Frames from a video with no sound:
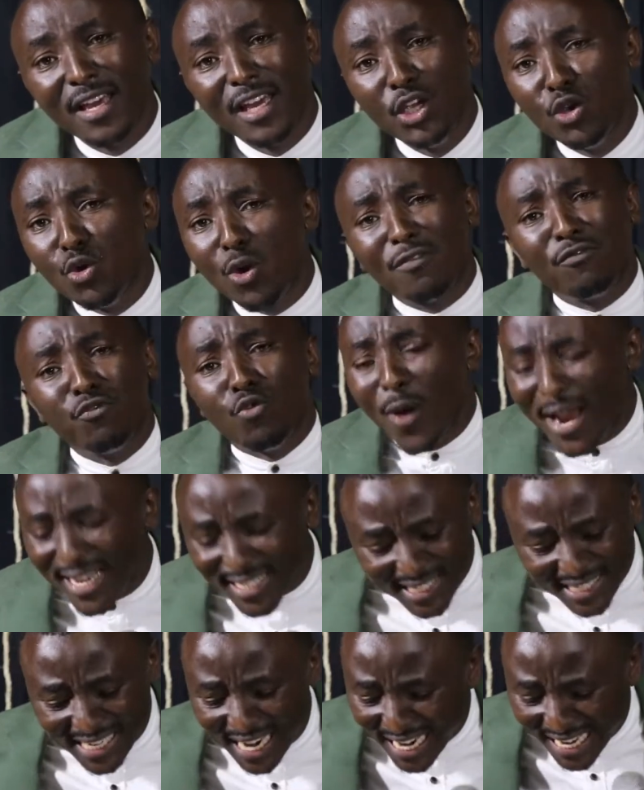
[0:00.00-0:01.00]
You have
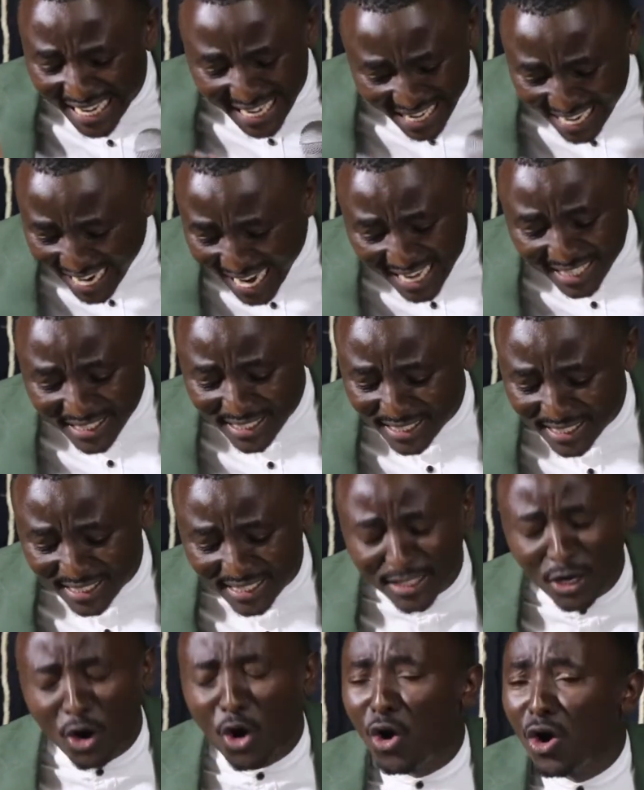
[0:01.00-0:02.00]
wasted
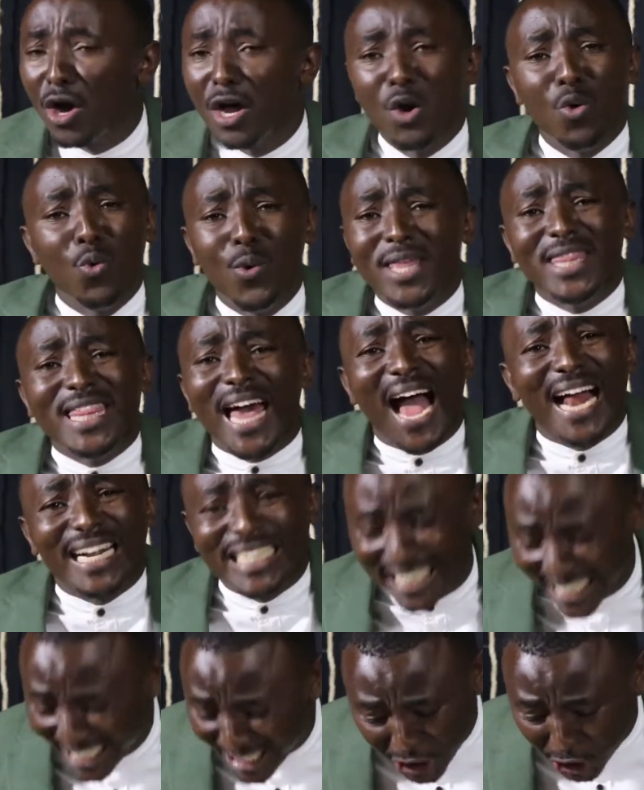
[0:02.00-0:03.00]
years with
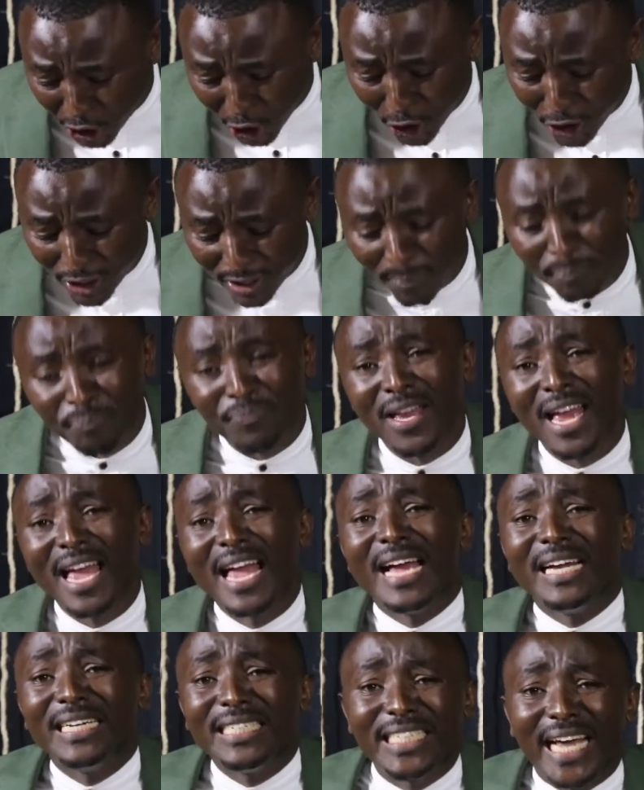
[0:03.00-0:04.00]
addiction,
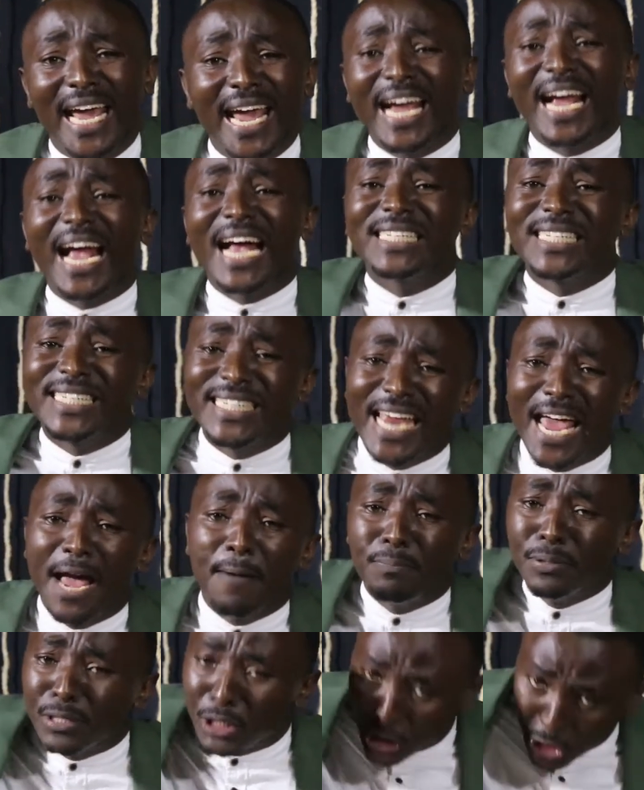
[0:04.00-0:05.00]
take a
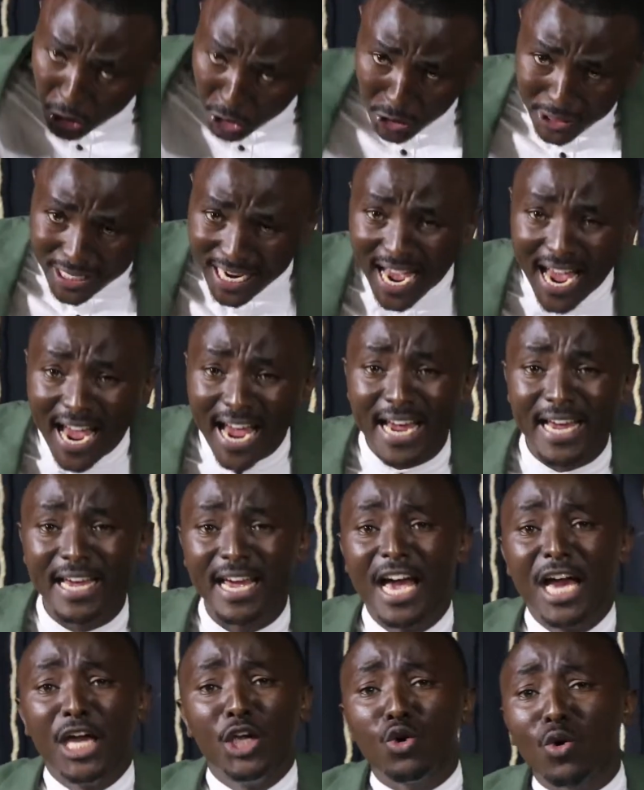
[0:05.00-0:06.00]
step today.
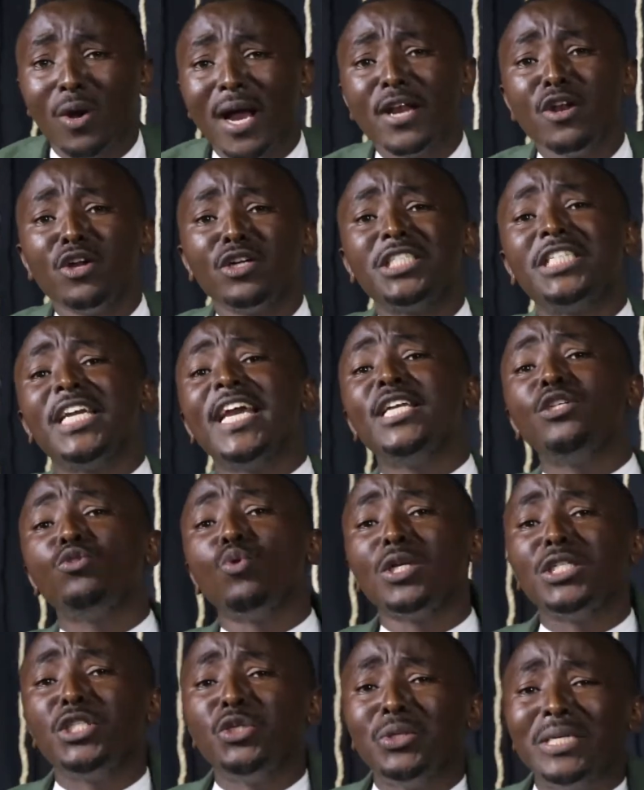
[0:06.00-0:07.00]
You cannot change
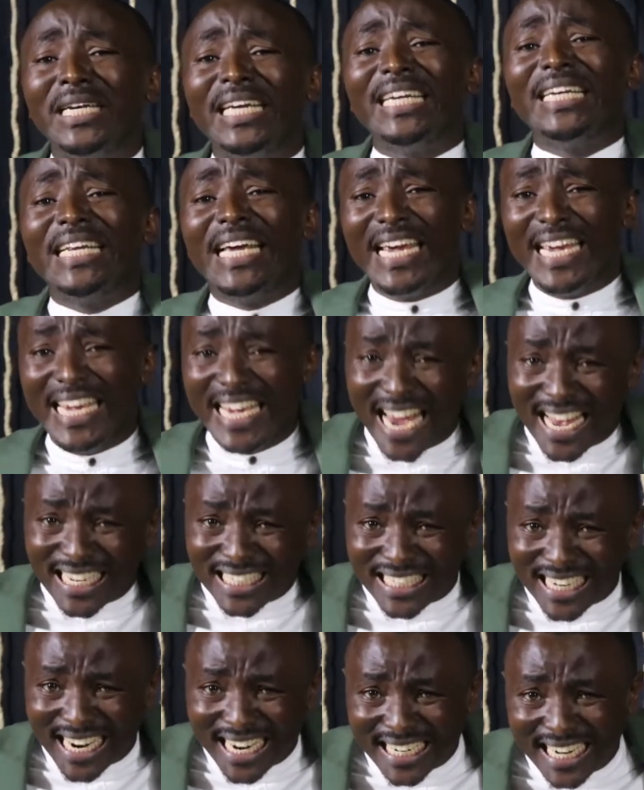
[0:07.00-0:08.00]
what you did
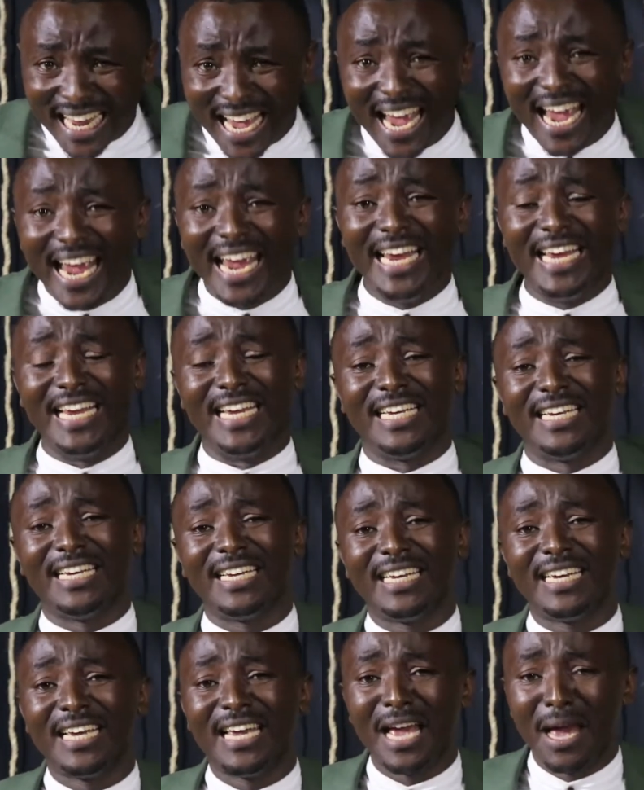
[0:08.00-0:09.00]
yesterday,
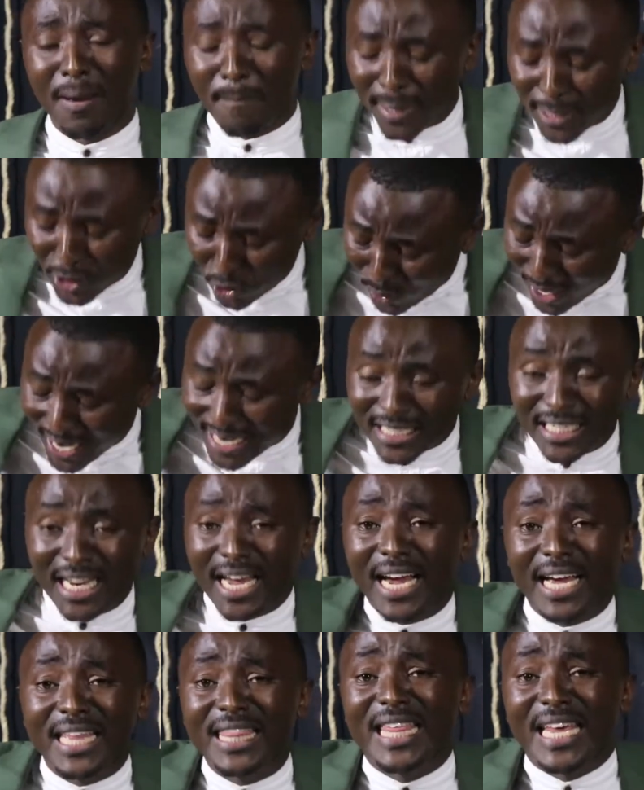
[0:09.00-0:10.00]
but you can
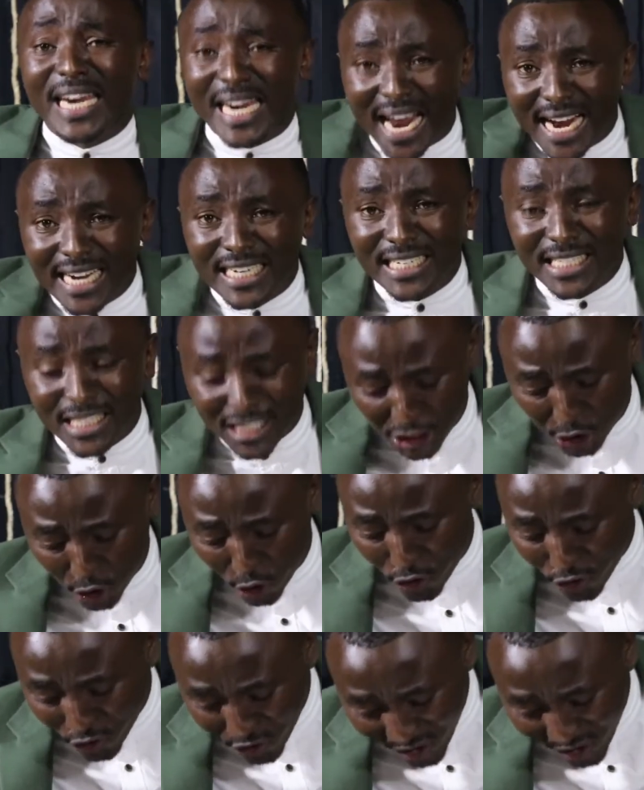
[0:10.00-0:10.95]
take the right decision